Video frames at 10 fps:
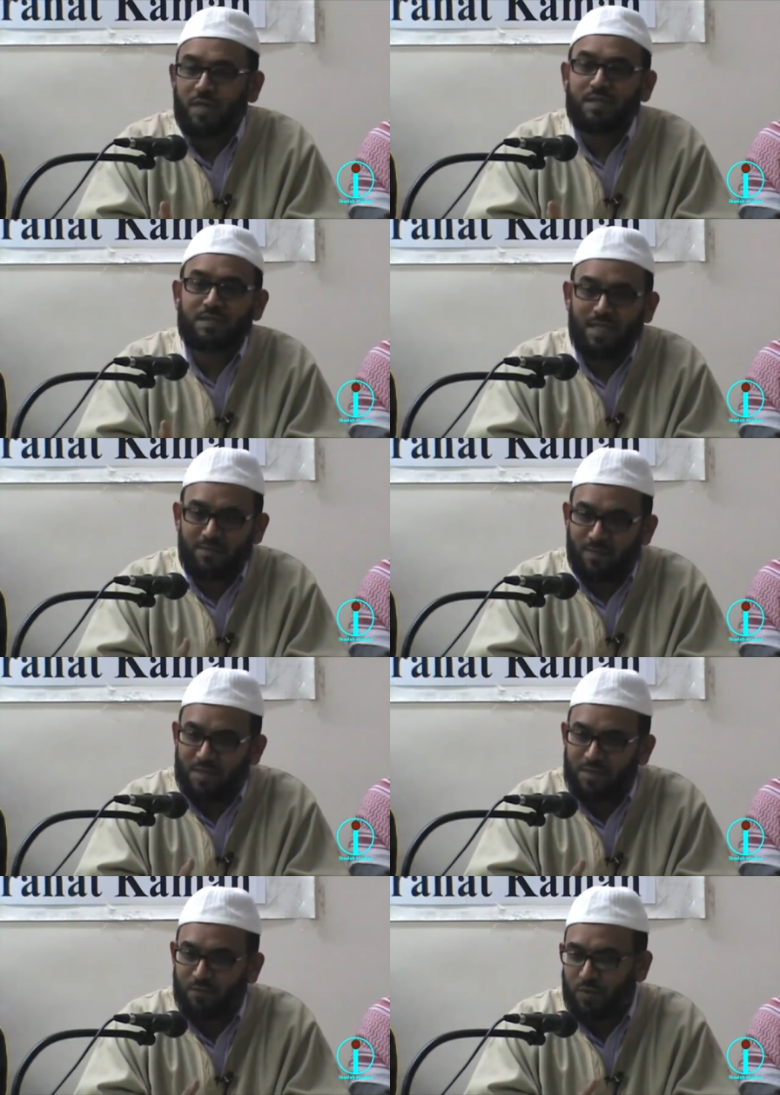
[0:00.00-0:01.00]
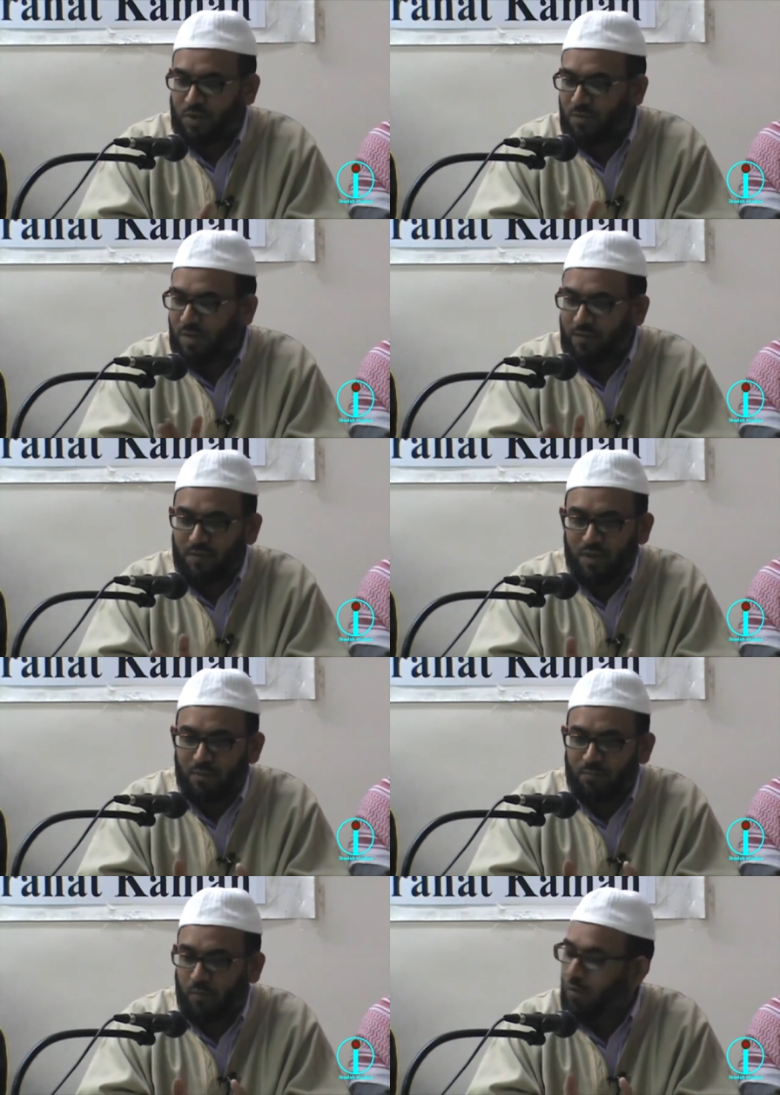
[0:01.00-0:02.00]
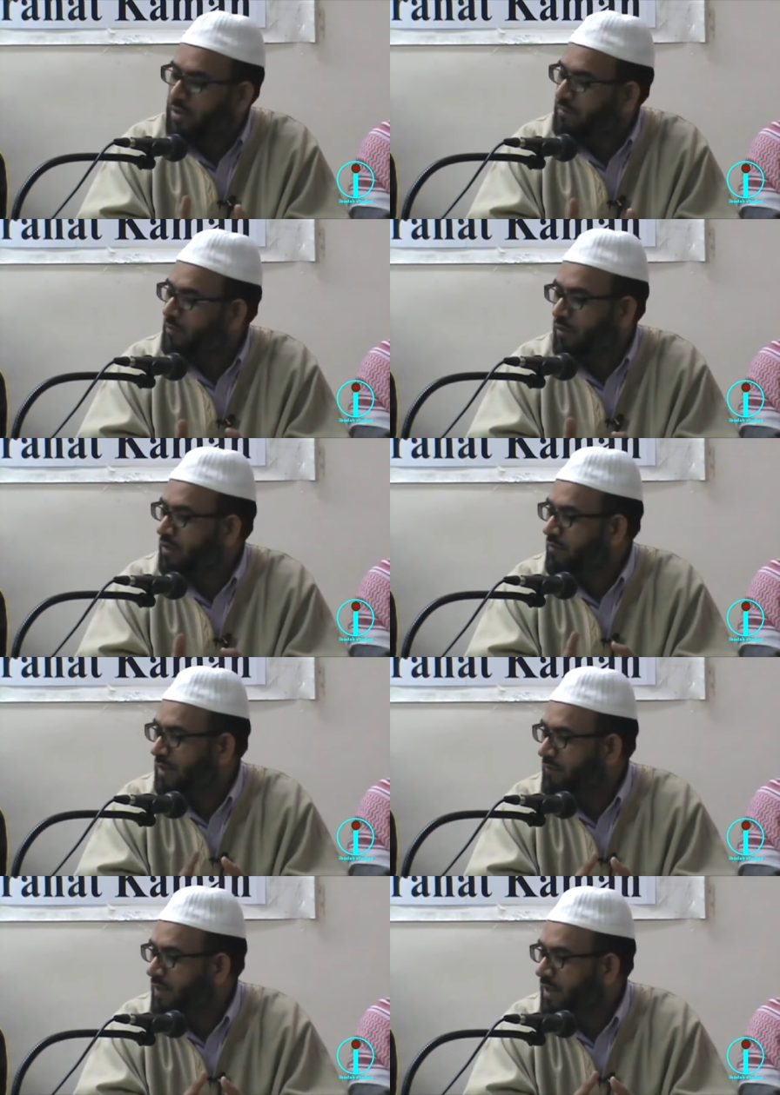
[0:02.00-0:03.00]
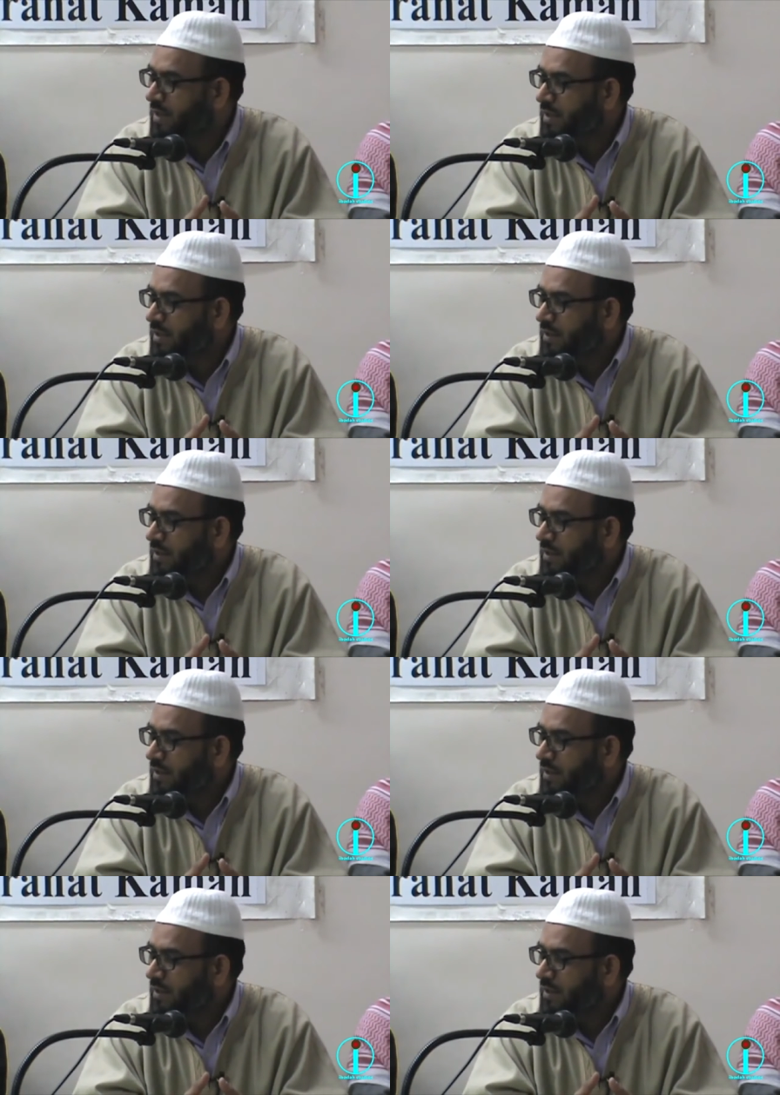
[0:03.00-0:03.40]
for entertainment. Once you leave the podium or you leave the